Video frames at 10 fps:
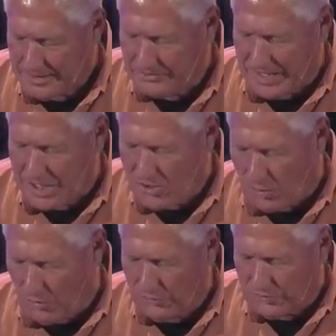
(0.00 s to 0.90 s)
is like
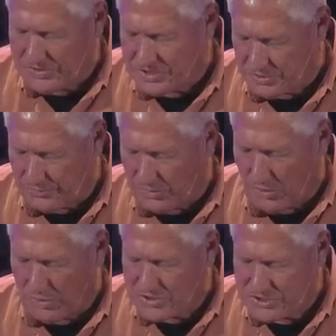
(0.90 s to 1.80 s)
gold or silver
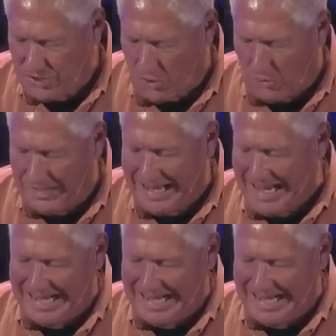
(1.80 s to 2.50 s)
or stone,